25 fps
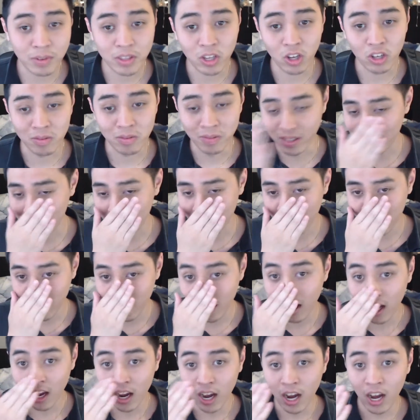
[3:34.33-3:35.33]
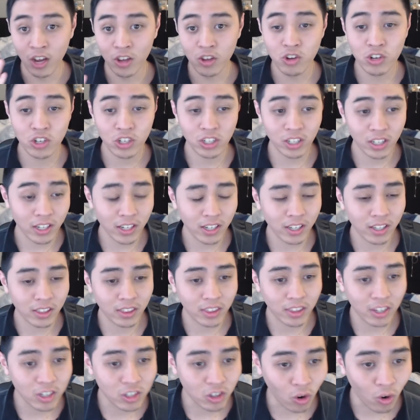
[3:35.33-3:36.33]
ultimates. Usually
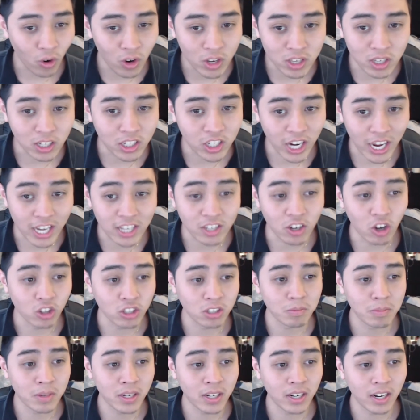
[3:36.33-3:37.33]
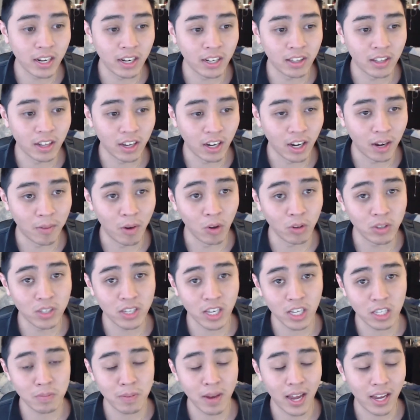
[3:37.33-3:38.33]
there's always a chase ultimate in the
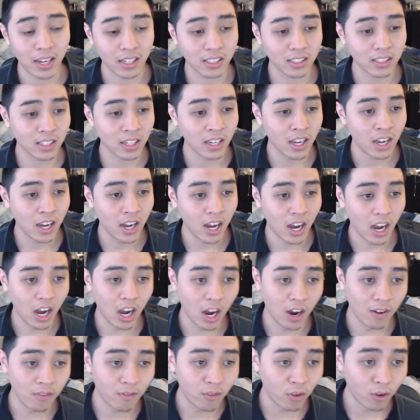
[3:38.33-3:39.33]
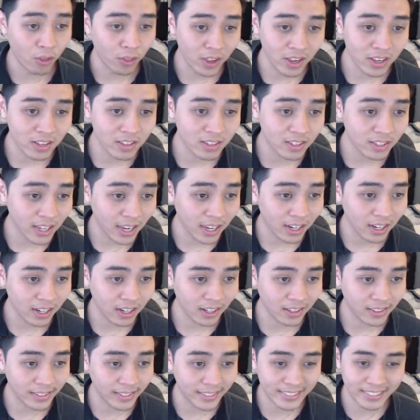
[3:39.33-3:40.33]
OTS packs. For this set,
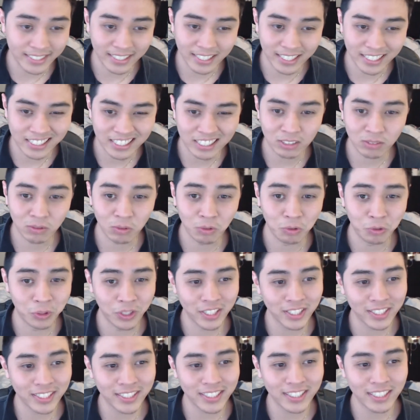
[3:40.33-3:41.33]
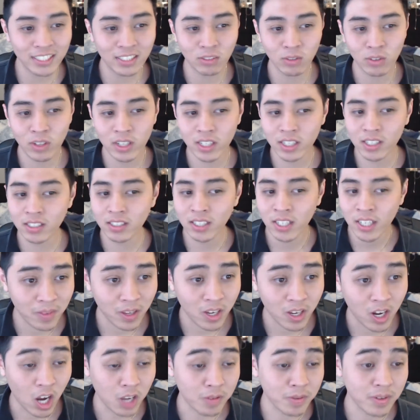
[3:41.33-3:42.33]
there isn't really one.
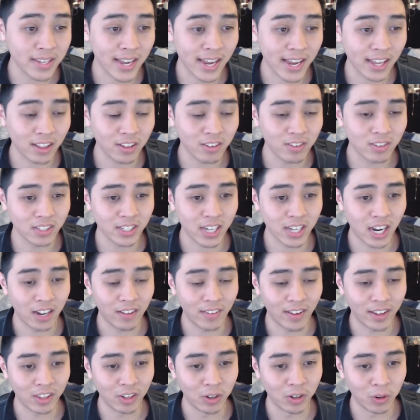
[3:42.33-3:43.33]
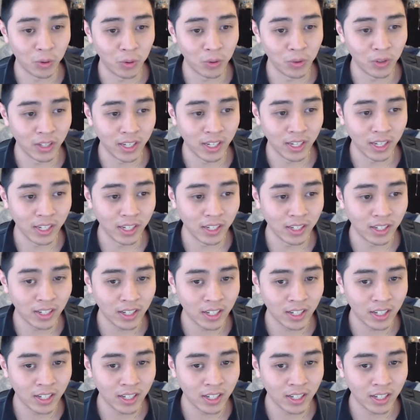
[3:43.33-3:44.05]
Cosmic Cyclone is kind of like the only